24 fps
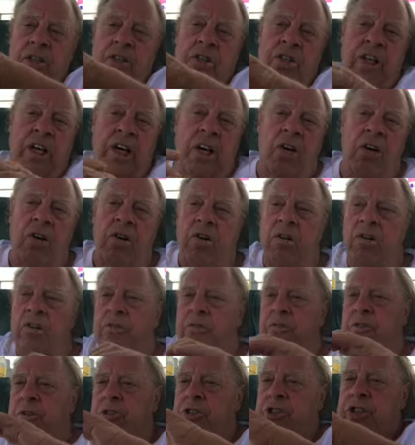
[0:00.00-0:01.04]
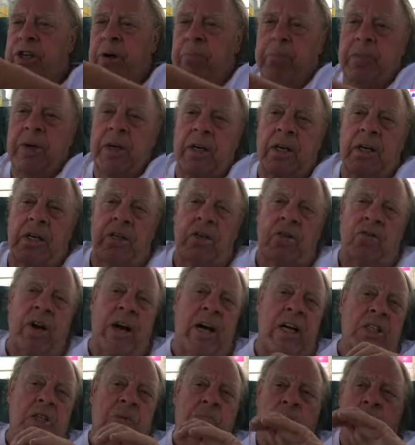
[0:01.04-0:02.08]
geared for shipping and
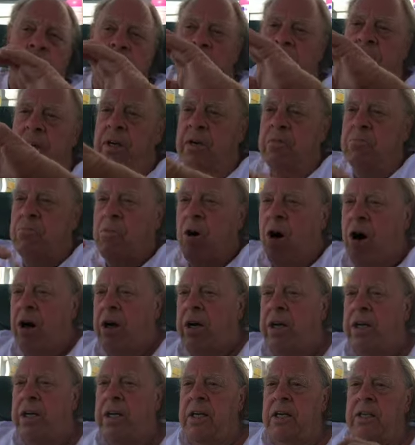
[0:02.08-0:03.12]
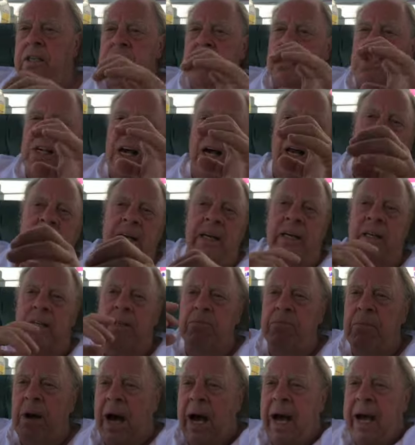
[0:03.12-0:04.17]
transporting and marketing and selling
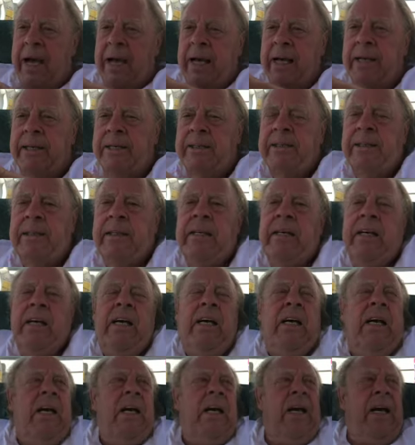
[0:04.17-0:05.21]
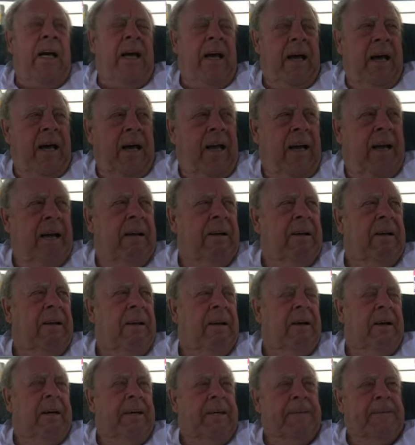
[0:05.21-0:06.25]
and buying.
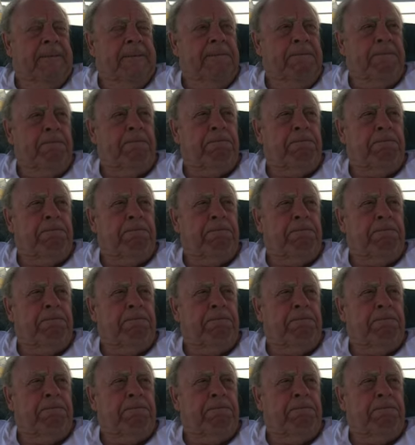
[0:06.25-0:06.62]
And